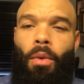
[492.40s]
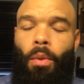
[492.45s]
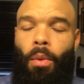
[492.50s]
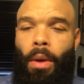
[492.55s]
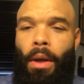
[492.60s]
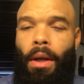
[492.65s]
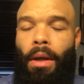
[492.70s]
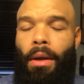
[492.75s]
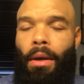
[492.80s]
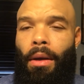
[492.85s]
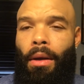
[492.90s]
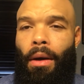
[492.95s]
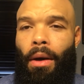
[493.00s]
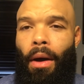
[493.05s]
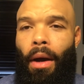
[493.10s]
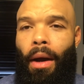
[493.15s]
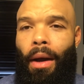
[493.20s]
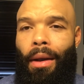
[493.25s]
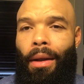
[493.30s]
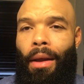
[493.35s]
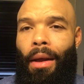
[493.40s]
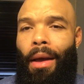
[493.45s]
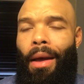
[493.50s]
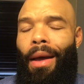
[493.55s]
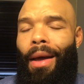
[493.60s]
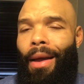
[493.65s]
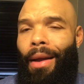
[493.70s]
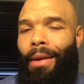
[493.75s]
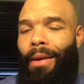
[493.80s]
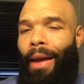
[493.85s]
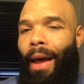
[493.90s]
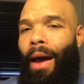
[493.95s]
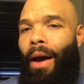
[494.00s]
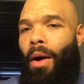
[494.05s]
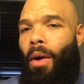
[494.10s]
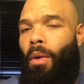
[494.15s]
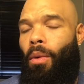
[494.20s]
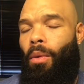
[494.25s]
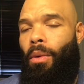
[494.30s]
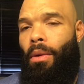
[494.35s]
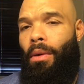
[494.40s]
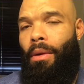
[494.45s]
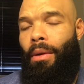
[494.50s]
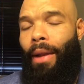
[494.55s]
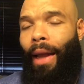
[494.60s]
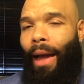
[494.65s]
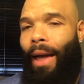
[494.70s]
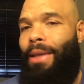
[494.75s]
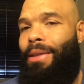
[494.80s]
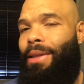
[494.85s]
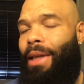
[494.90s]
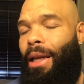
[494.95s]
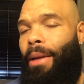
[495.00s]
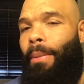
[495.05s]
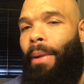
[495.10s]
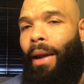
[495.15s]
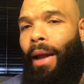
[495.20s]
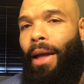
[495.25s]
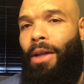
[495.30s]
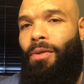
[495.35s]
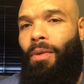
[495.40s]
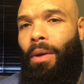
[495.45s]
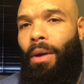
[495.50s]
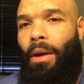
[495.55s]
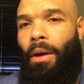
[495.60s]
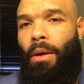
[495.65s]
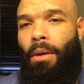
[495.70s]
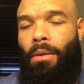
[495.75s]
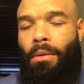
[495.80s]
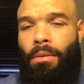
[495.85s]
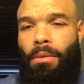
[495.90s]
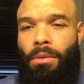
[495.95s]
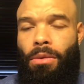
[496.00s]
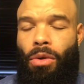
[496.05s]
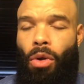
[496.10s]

week, all right? Now, like I said in my last video,